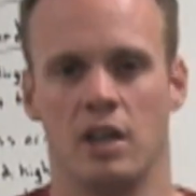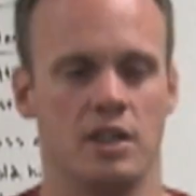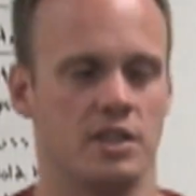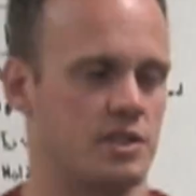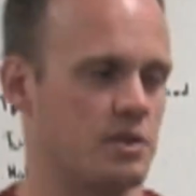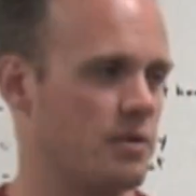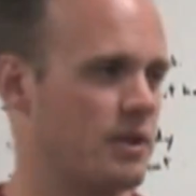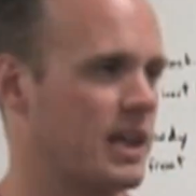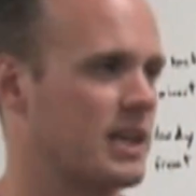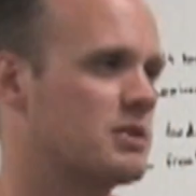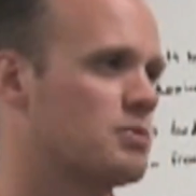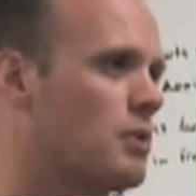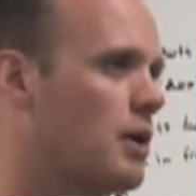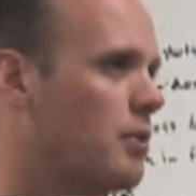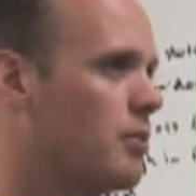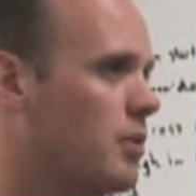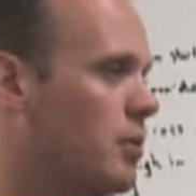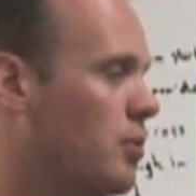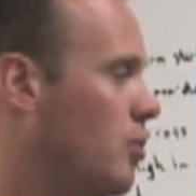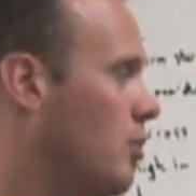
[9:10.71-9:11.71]
So that's
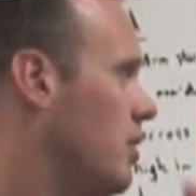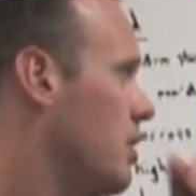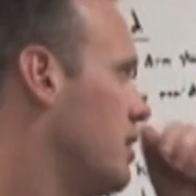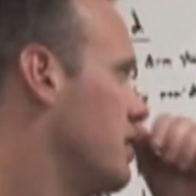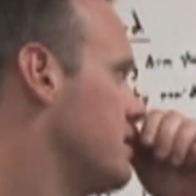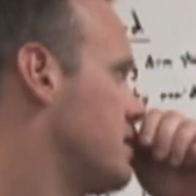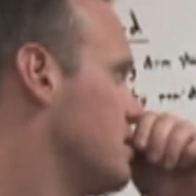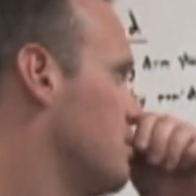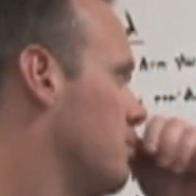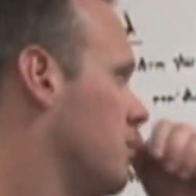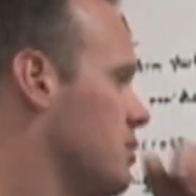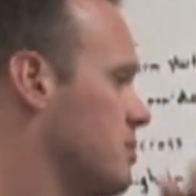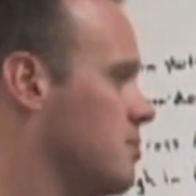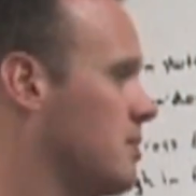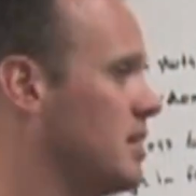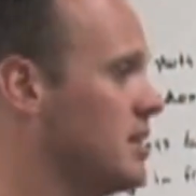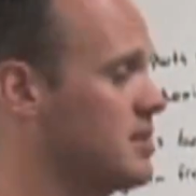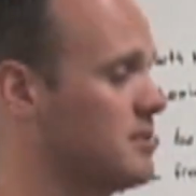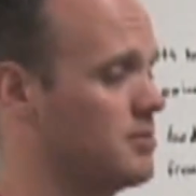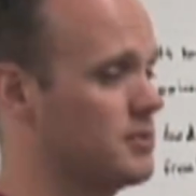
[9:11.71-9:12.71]
why we want it as simple as
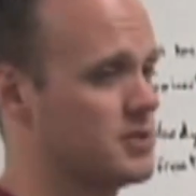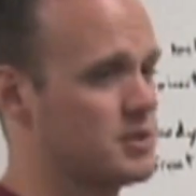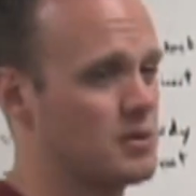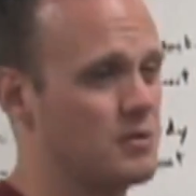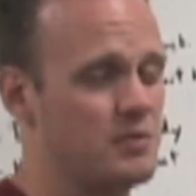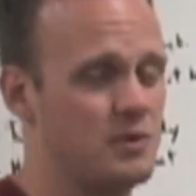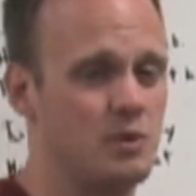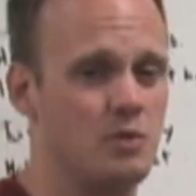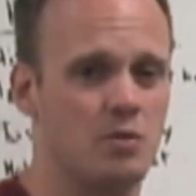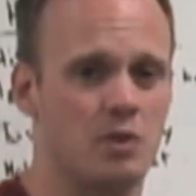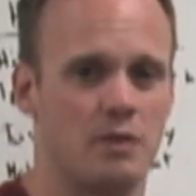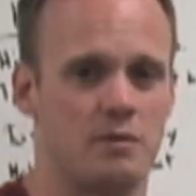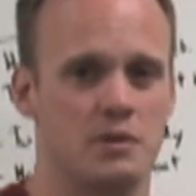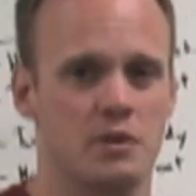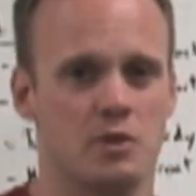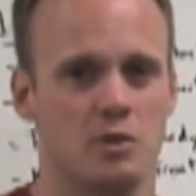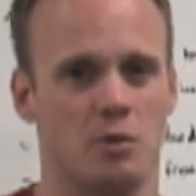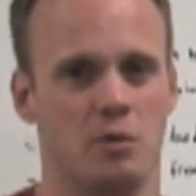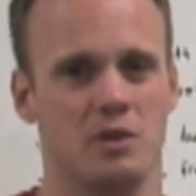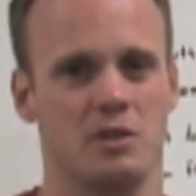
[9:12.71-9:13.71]
possible. So if
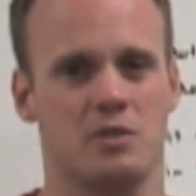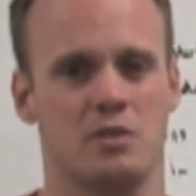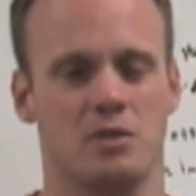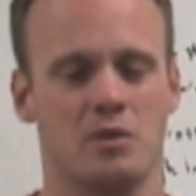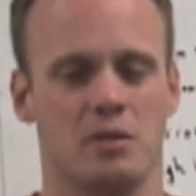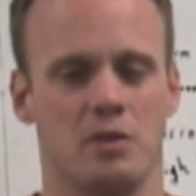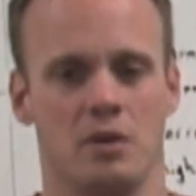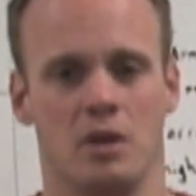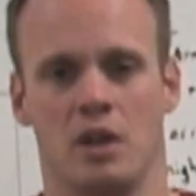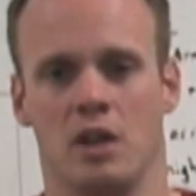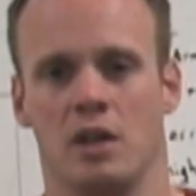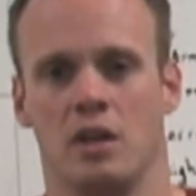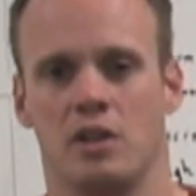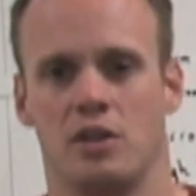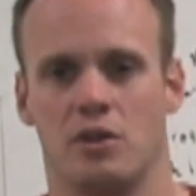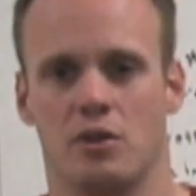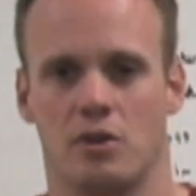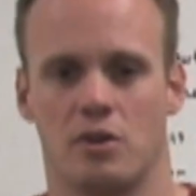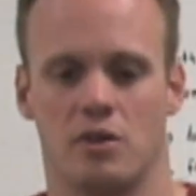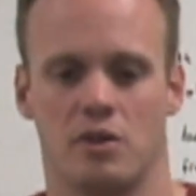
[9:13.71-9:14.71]
you're going through
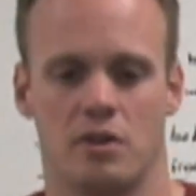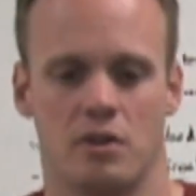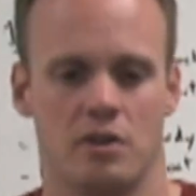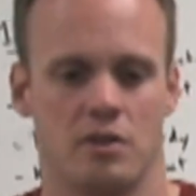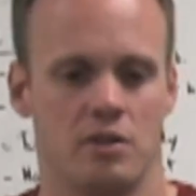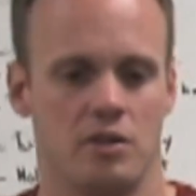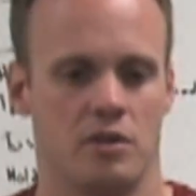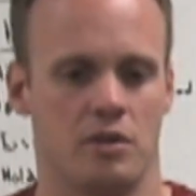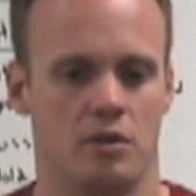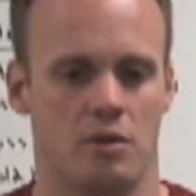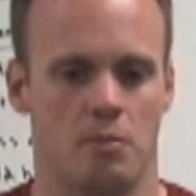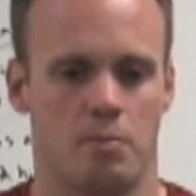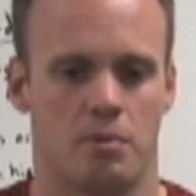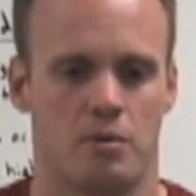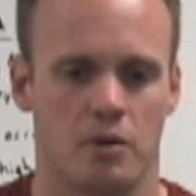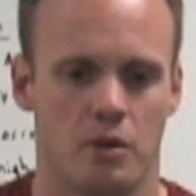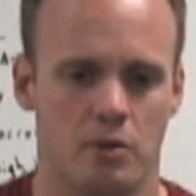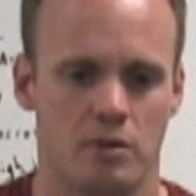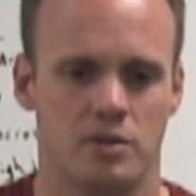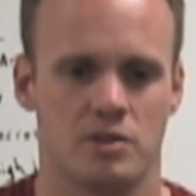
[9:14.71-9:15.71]
your
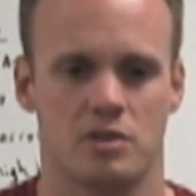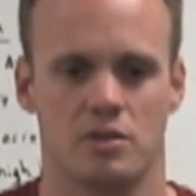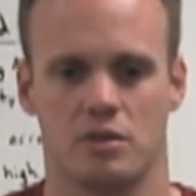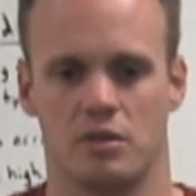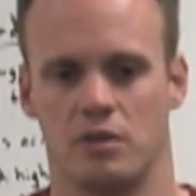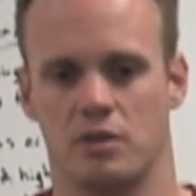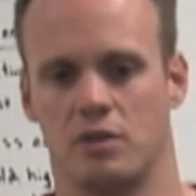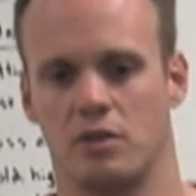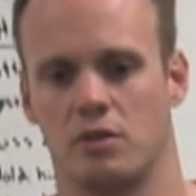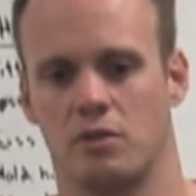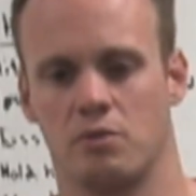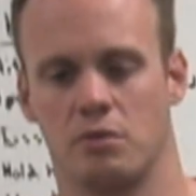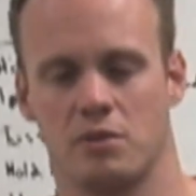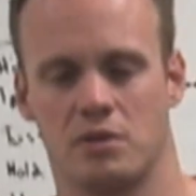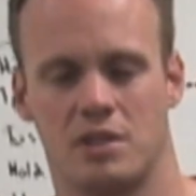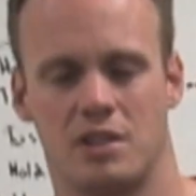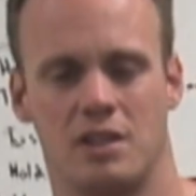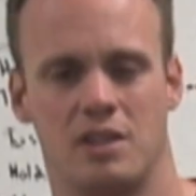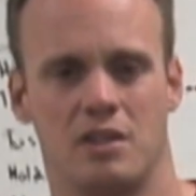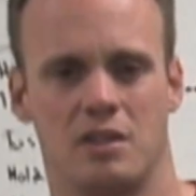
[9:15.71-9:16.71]
approach or your
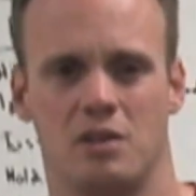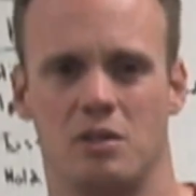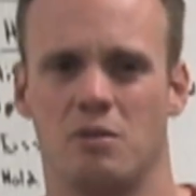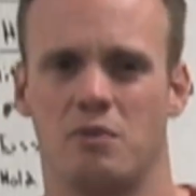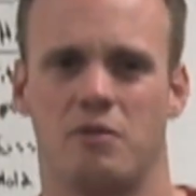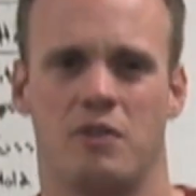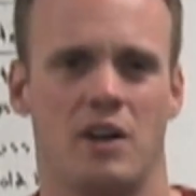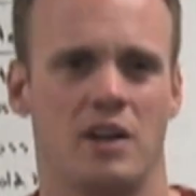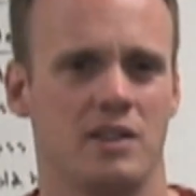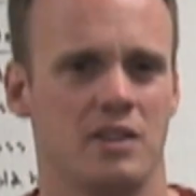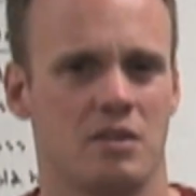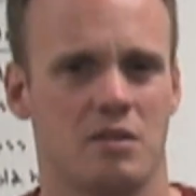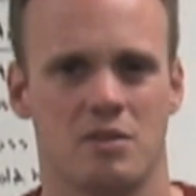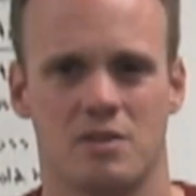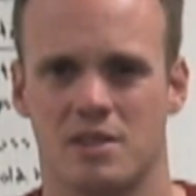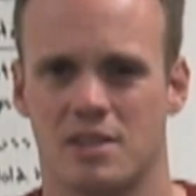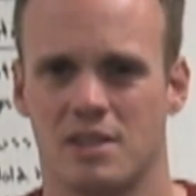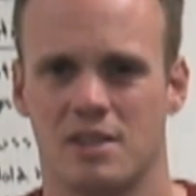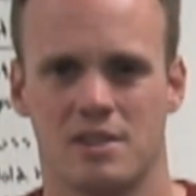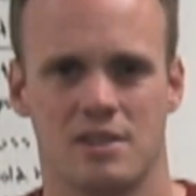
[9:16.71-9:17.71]
routine and you find that
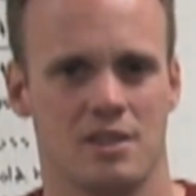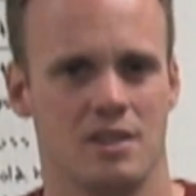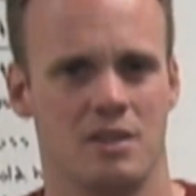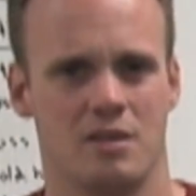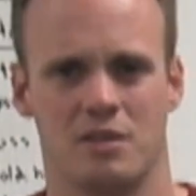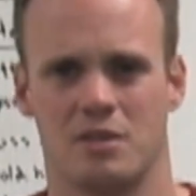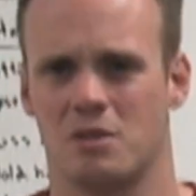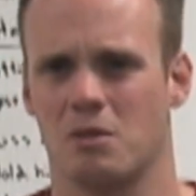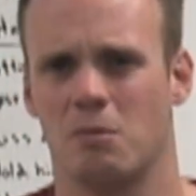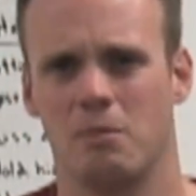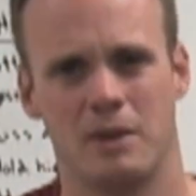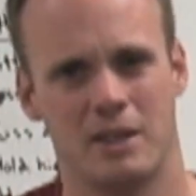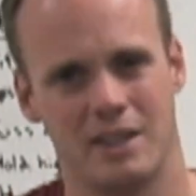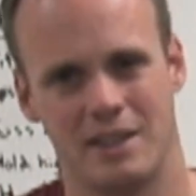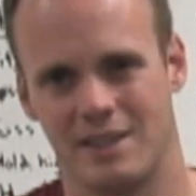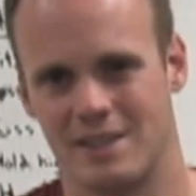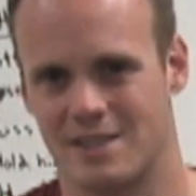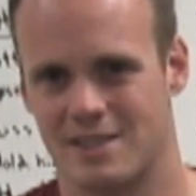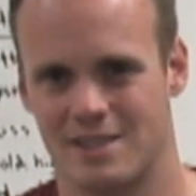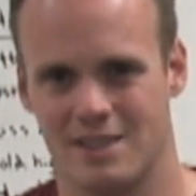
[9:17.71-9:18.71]
there's things in there that don't make
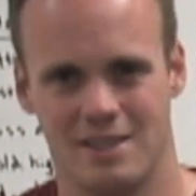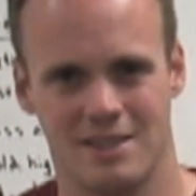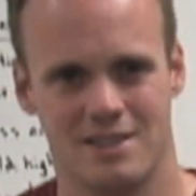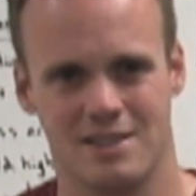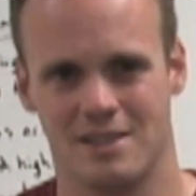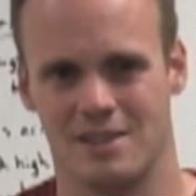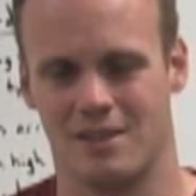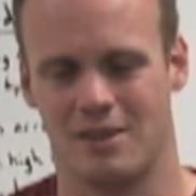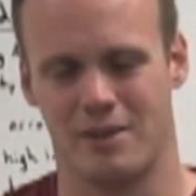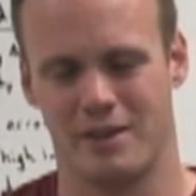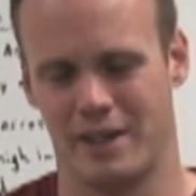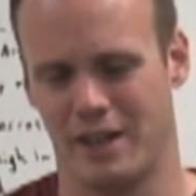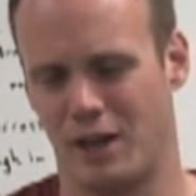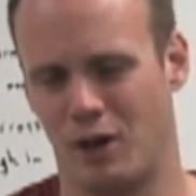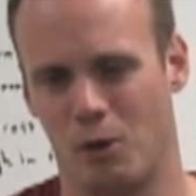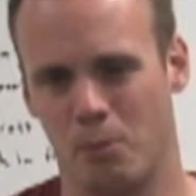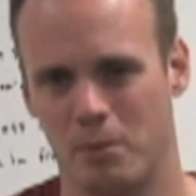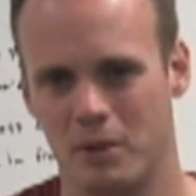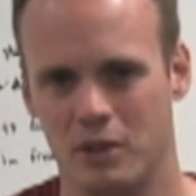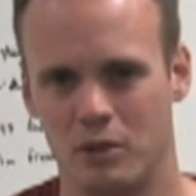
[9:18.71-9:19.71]
any sense and aren't
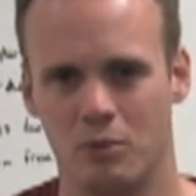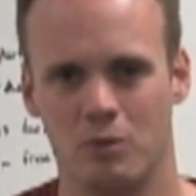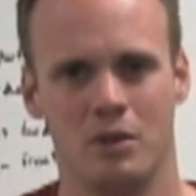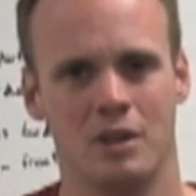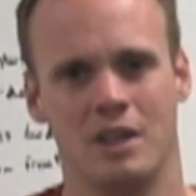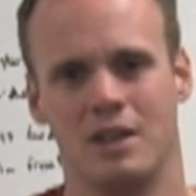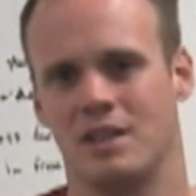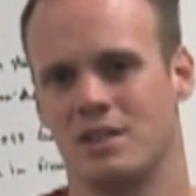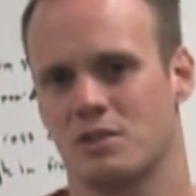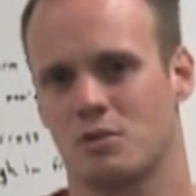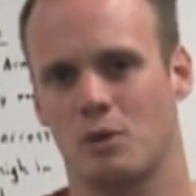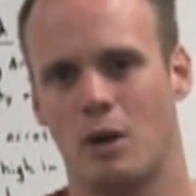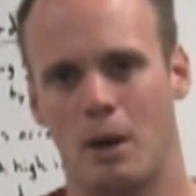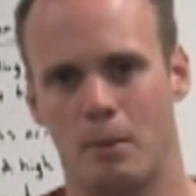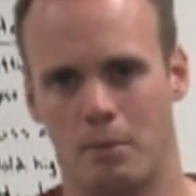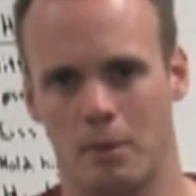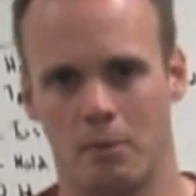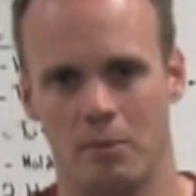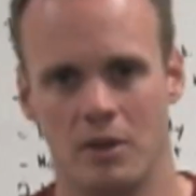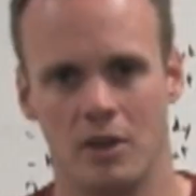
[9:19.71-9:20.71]
helping you,
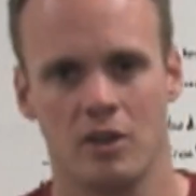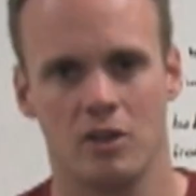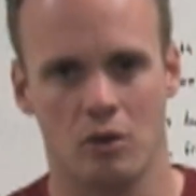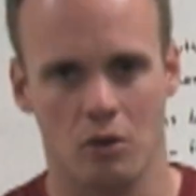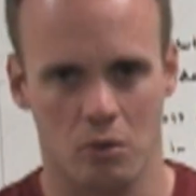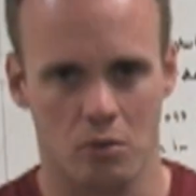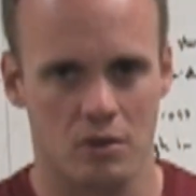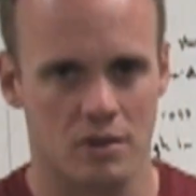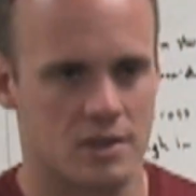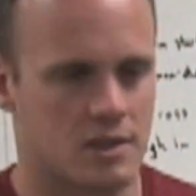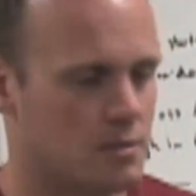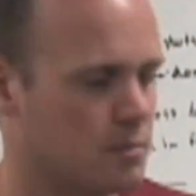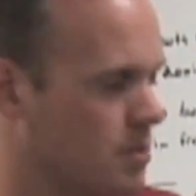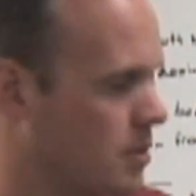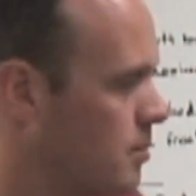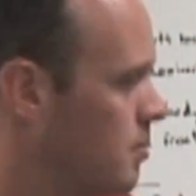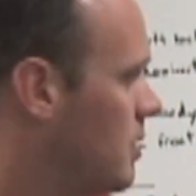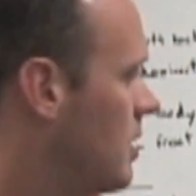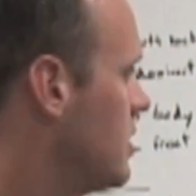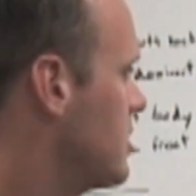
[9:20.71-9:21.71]
scrap them. Go to a
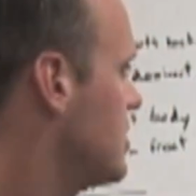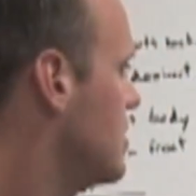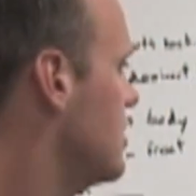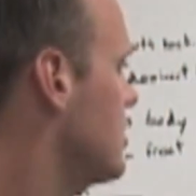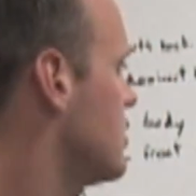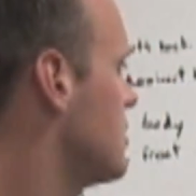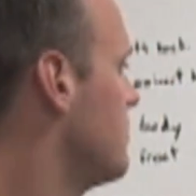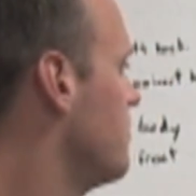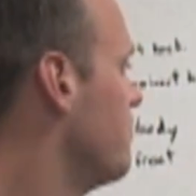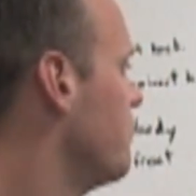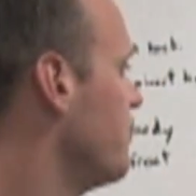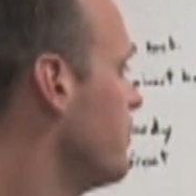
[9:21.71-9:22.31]
simpler process.